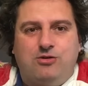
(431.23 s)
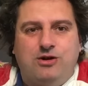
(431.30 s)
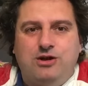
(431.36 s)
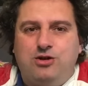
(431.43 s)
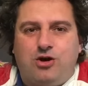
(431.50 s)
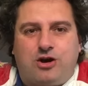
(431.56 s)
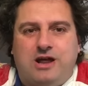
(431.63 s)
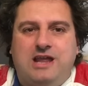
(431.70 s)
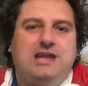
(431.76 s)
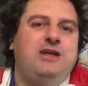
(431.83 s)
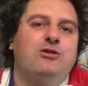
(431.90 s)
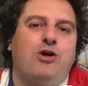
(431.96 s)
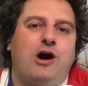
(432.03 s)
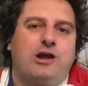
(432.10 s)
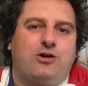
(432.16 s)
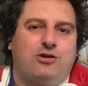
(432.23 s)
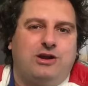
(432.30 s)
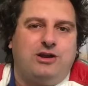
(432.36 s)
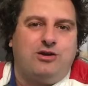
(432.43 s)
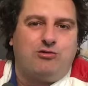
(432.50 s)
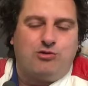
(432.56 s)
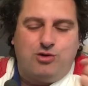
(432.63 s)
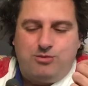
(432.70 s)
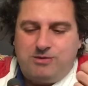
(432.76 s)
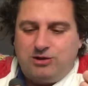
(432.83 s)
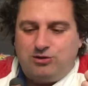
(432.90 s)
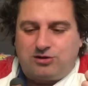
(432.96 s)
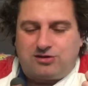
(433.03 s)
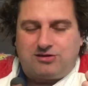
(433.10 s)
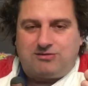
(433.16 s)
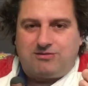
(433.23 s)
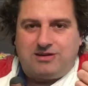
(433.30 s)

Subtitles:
You got any light on in the room, it looks,